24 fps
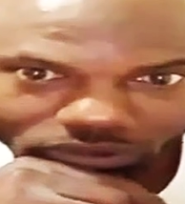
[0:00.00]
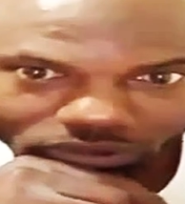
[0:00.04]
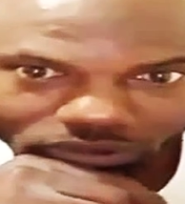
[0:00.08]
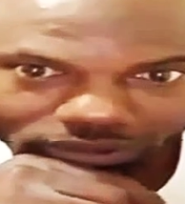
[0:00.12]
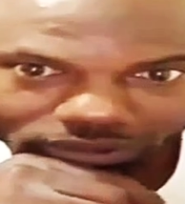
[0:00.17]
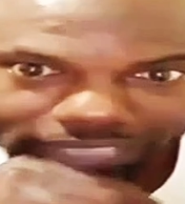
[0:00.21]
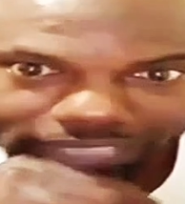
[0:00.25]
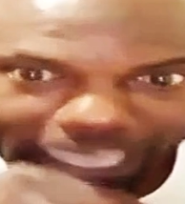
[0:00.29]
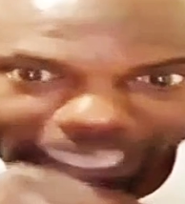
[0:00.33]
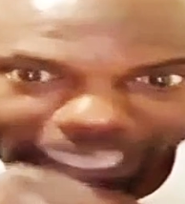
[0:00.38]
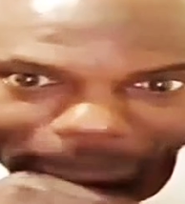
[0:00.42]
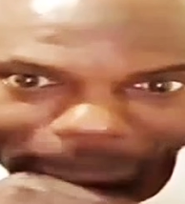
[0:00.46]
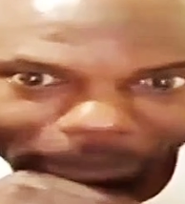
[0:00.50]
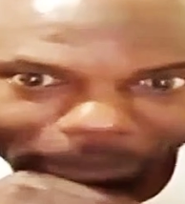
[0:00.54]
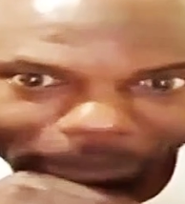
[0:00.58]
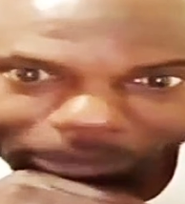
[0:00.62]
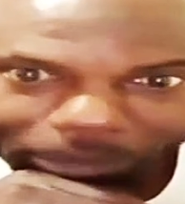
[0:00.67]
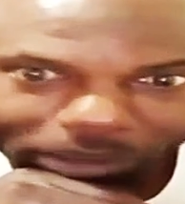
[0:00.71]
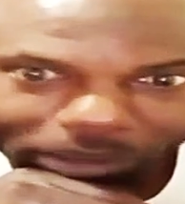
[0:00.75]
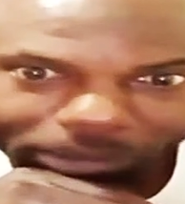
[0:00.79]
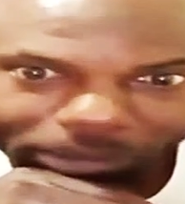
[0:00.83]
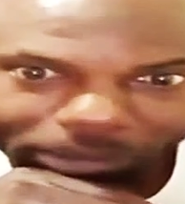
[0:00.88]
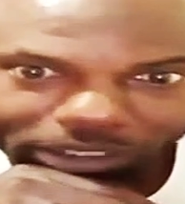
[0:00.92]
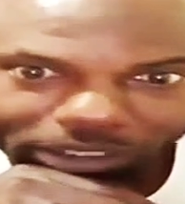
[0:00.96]
the type of
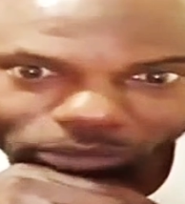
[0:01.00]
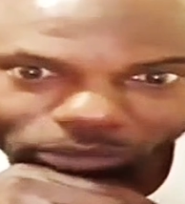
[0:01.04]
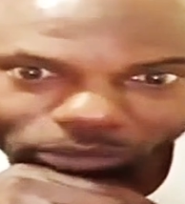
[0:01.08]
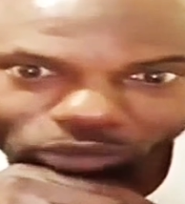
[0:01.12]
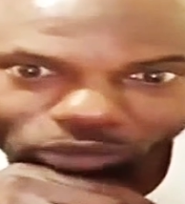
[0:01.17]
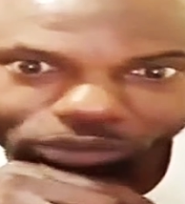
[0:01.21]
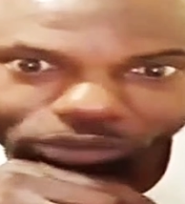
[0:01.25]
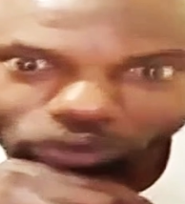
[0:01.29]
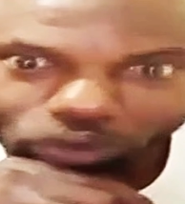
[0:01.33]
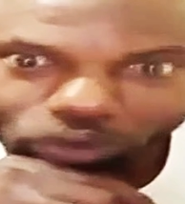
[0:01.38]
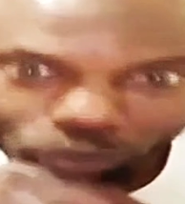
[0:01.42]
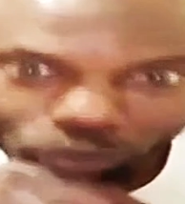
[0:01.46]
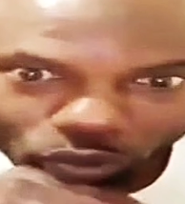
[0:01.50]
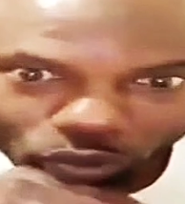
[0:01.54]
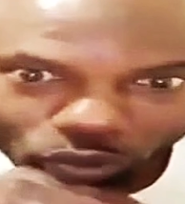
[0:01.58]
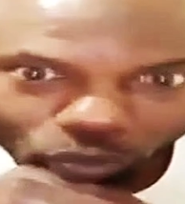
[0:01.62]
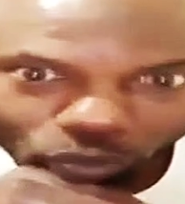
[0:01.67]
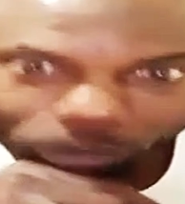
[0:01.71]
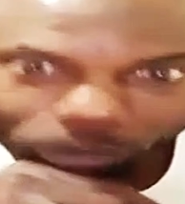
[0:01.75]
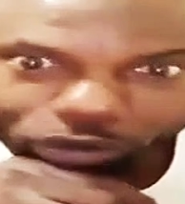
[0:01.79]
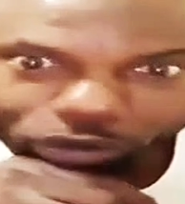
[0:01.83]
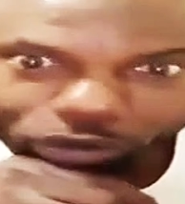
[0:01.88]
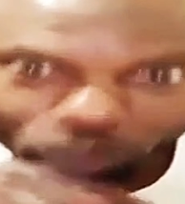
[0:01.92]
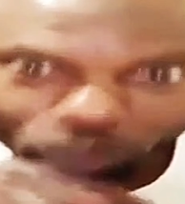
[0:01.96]
people them who me know, who
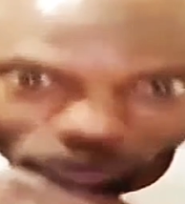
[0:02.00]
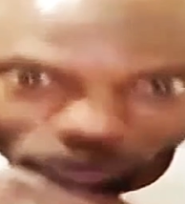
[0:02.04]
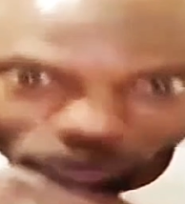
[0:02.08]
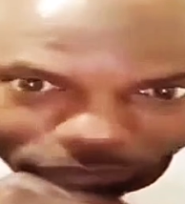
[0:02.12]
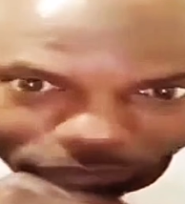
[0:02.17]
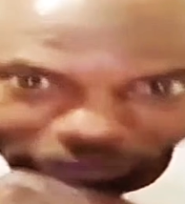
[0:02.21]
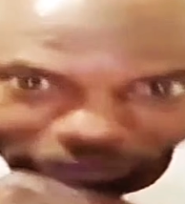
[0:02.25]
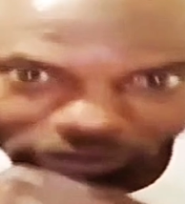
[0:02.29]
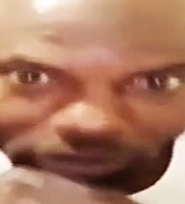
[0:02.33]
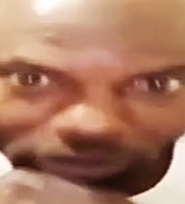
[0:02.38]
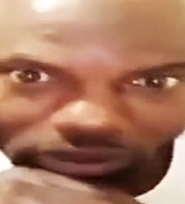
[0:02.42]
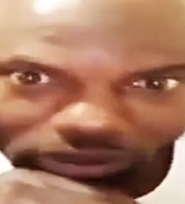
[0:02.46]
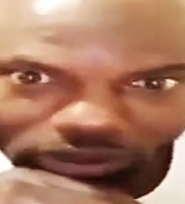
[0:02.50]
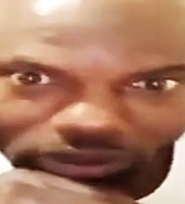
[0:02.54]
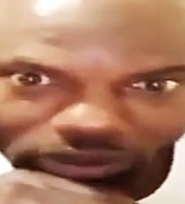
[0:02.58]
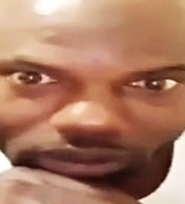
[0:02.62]
me grow with.